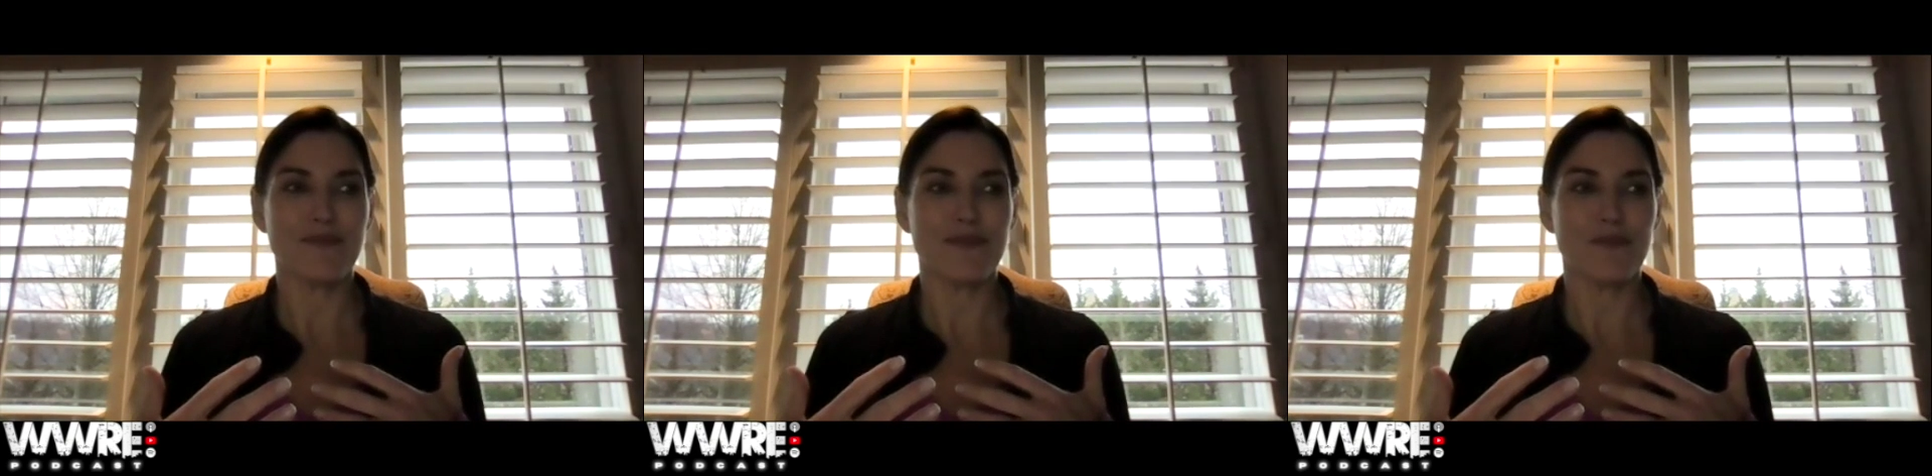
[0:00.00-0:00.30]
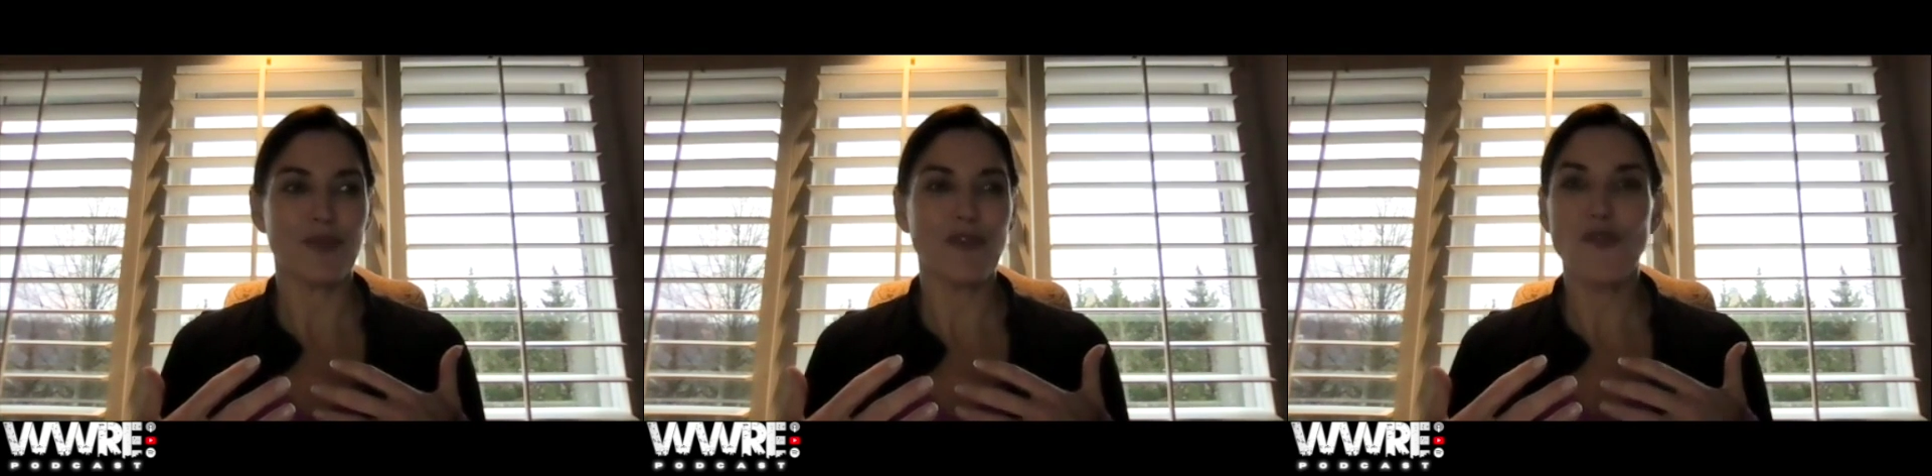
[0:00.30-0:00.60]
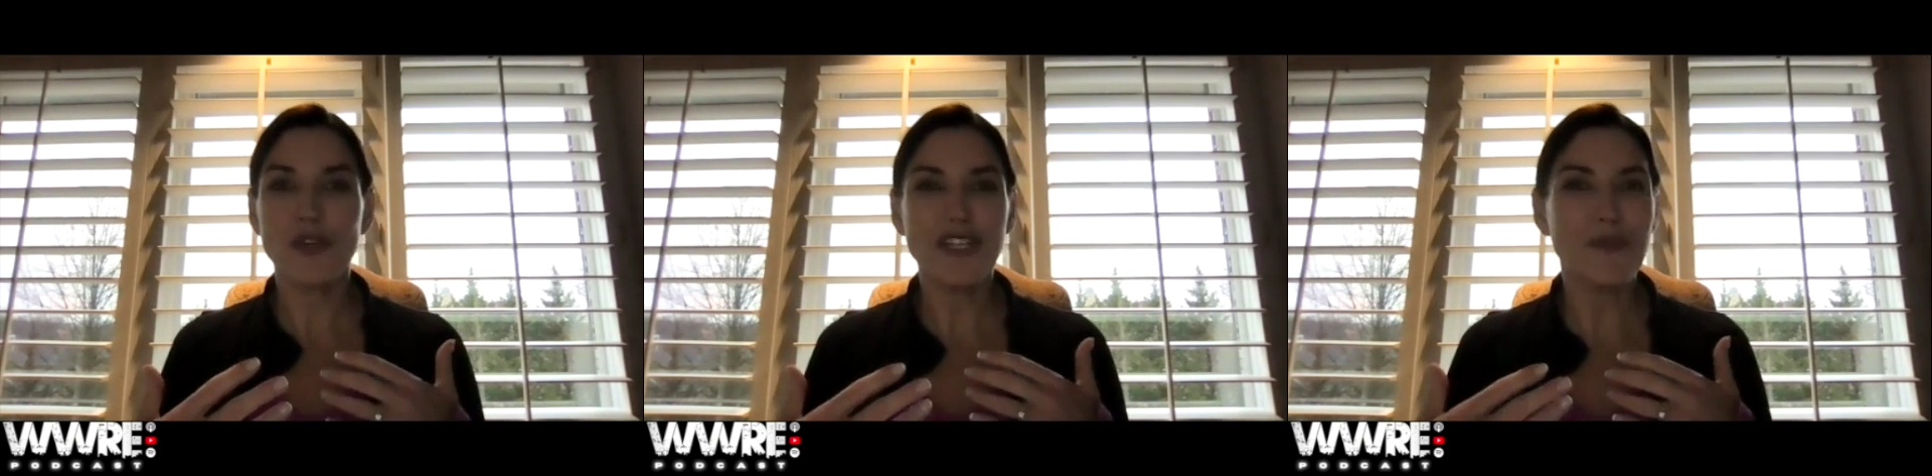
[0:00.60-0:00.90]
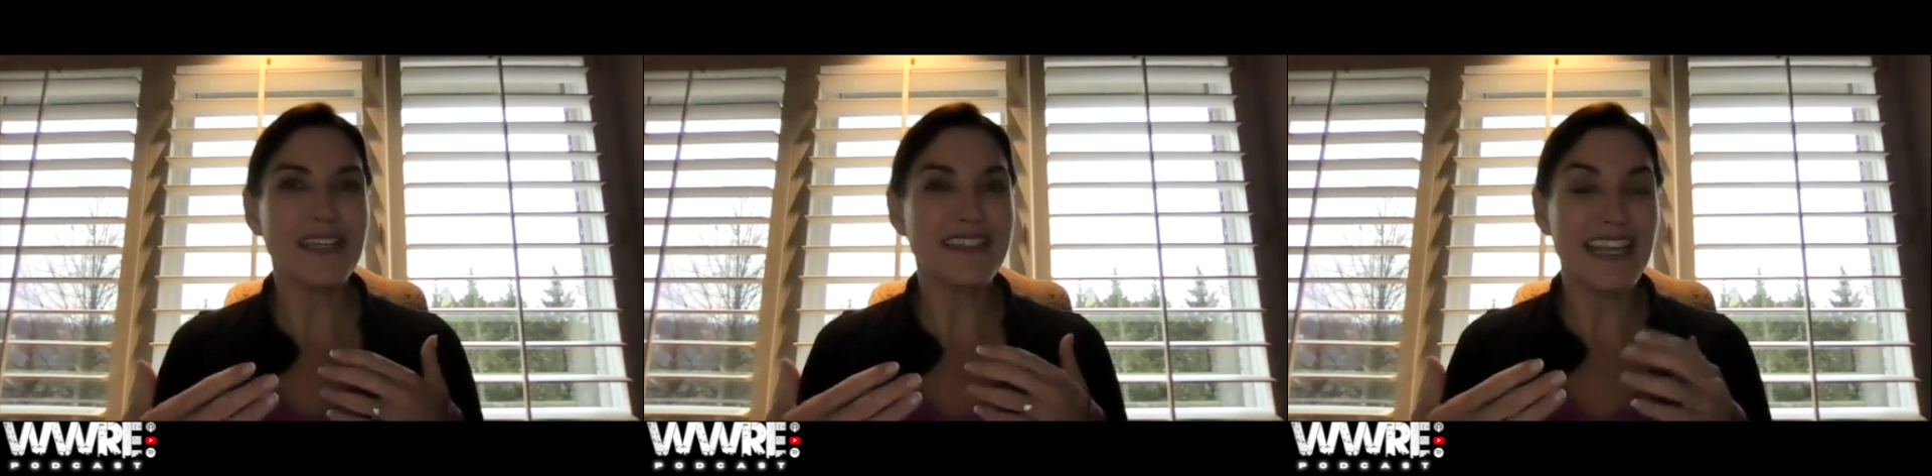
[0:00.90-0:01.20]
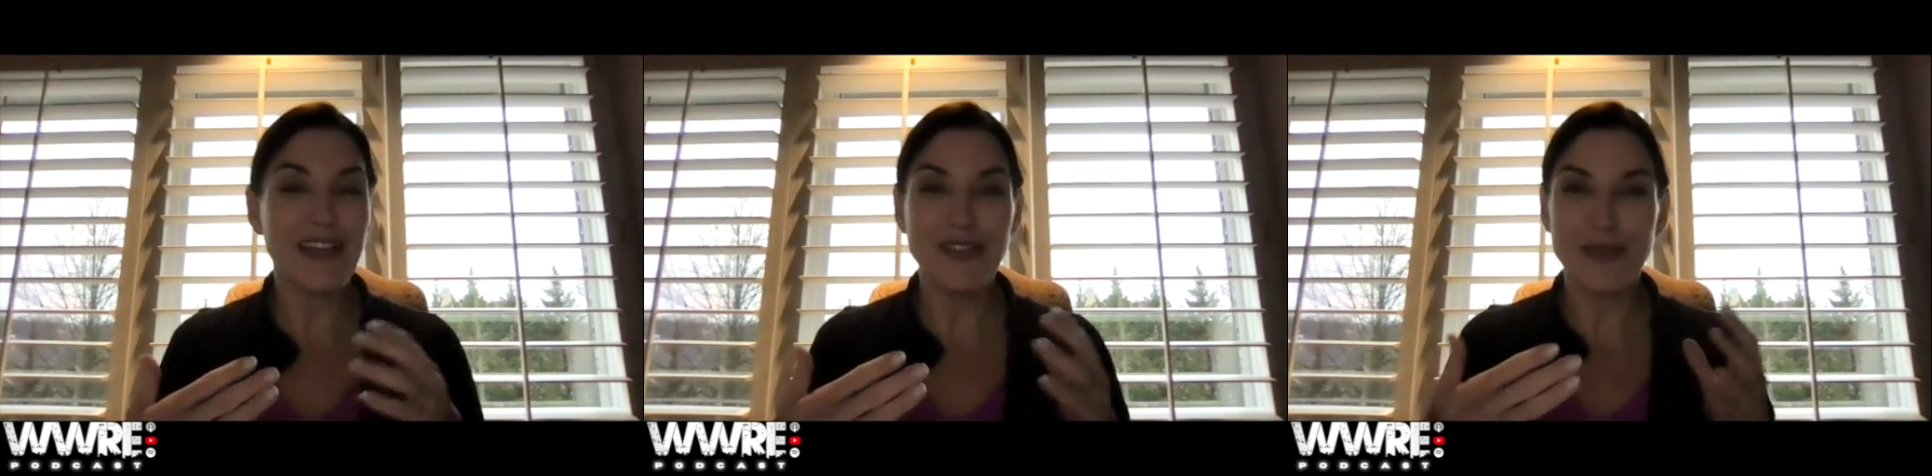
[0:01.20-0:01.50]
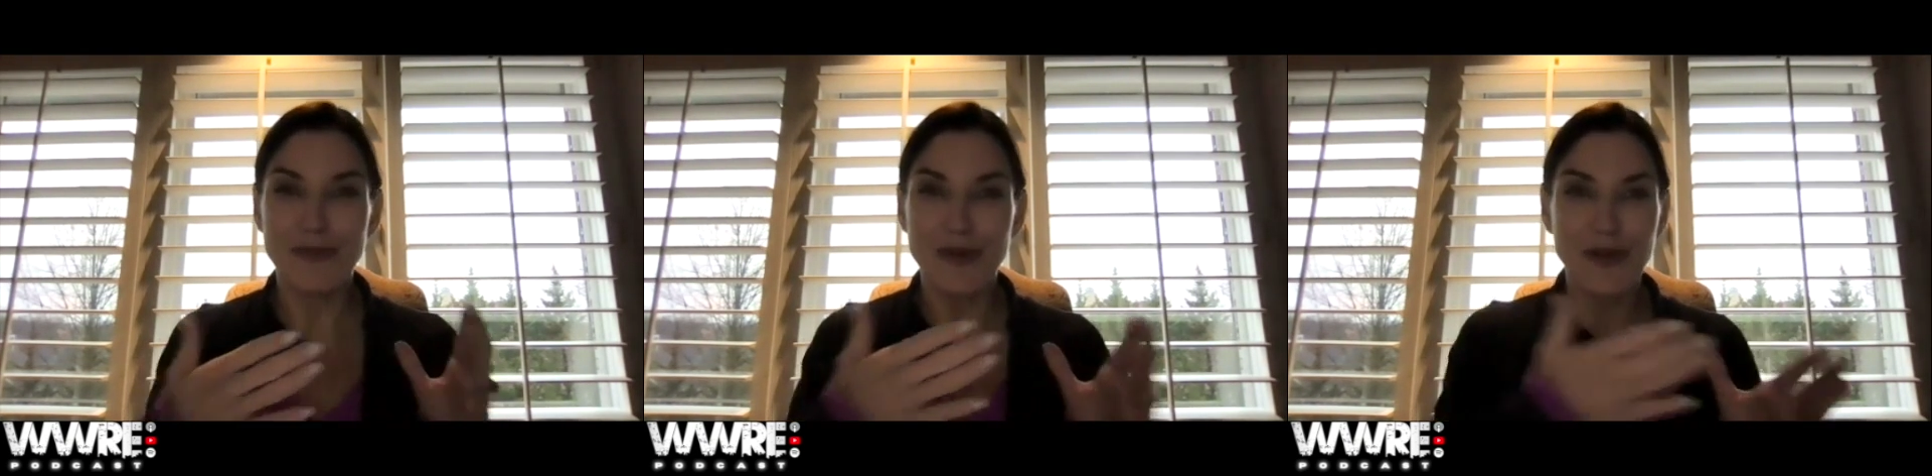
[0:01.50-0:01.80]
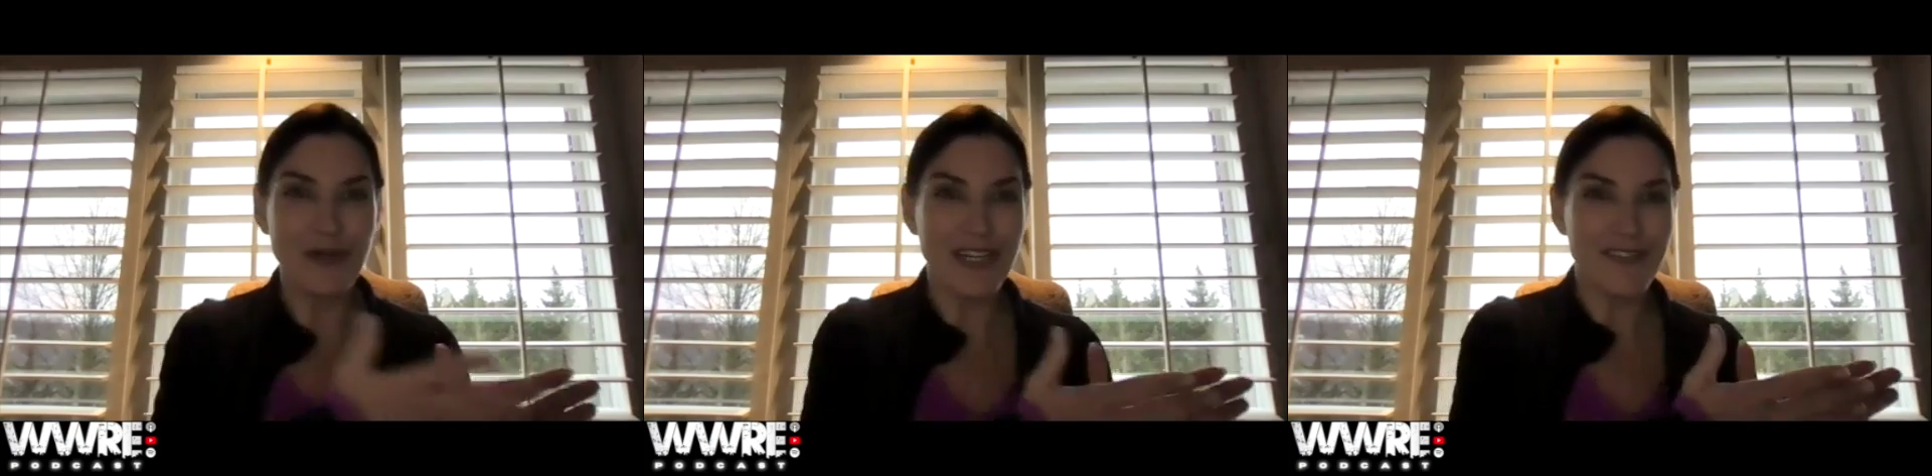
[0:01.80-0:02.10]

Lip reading: before you get down the road of,